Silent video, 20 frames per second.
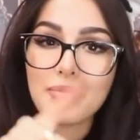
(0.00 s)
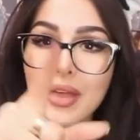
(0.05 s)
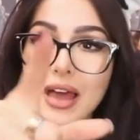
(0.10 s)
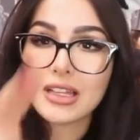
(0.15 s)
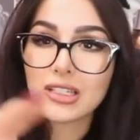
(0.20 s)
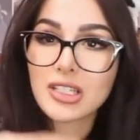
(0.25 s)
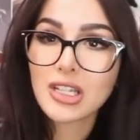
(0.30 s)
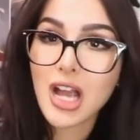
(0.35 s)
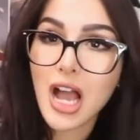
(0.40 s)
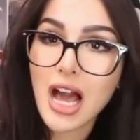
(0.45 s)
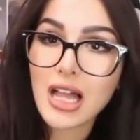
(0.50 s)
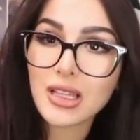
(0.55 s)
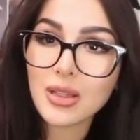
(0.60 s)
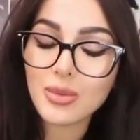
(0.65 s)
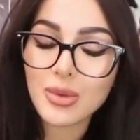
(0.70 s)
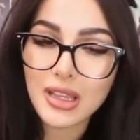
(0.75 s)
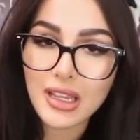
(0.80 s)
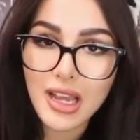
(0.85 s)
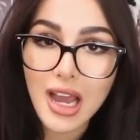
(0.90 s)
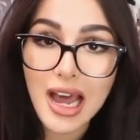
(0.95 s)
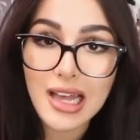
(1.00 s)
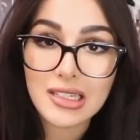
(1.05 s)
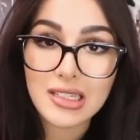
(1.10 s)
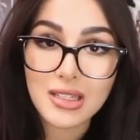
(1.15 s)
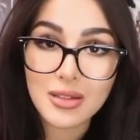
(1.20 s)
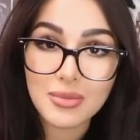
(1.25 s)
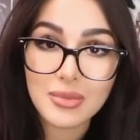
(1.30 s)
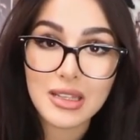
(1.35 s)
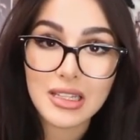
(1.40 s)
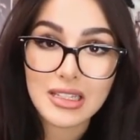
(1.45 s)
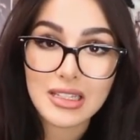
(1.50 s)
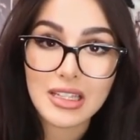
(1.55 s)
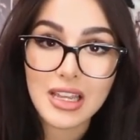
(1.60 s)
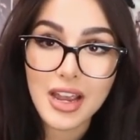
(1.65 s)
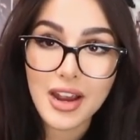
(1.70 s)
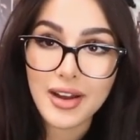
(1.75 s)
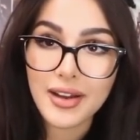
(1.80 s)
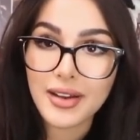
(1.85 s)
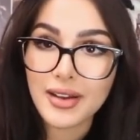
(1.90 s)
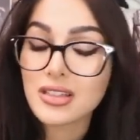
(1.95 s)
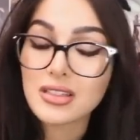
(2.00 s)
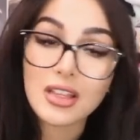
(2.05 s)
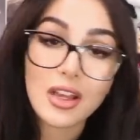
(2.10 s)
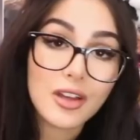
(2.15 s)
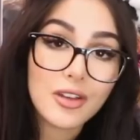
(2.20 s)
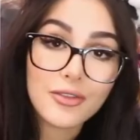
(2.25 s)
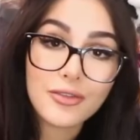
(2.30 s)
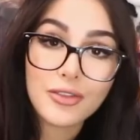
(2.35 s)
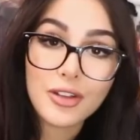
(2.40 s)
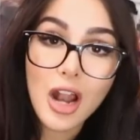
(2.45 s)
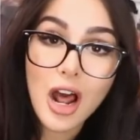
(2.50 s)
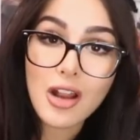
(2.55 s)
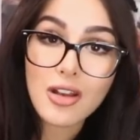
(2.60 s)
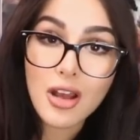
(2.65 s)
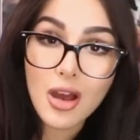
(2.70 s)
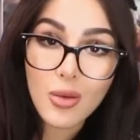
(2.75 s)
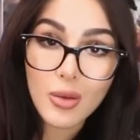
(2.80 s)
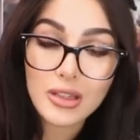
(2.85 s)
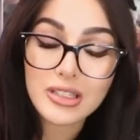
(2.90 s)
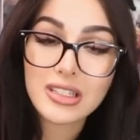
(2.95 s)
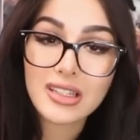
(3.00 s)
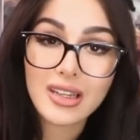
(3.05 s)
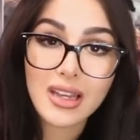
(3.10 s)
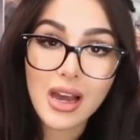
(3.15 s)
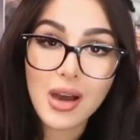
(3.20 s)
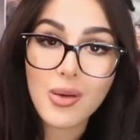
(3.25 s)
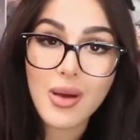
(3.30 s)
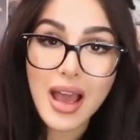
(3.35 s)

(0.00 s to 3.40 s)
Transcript: That's your Halloween costume this year. So if you don't know what to go